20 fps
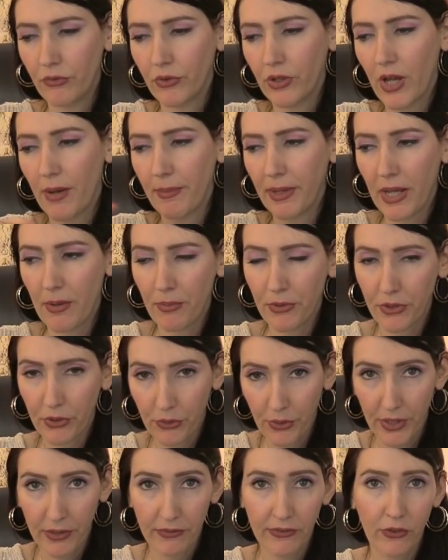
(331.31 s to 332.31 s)
coming up with a
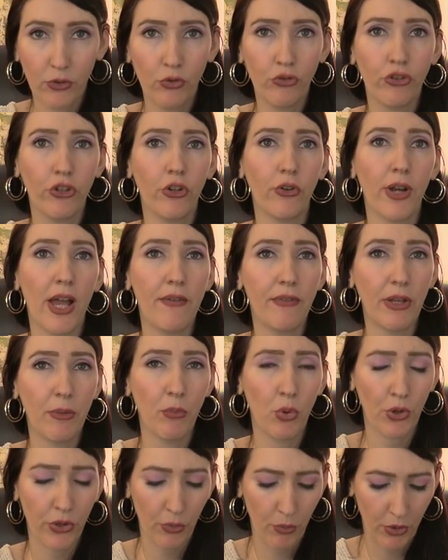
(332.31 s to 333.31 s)
creative solution or having
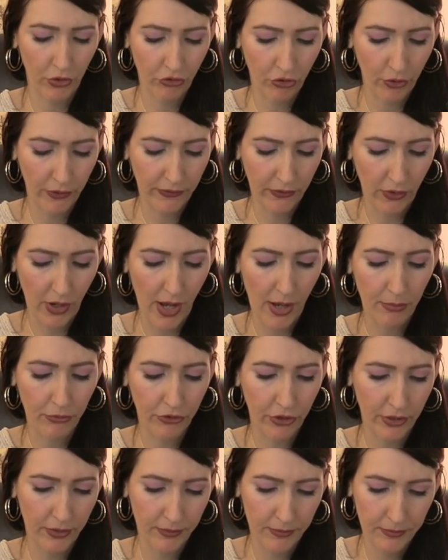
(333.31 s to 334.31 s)
more than one choice or option.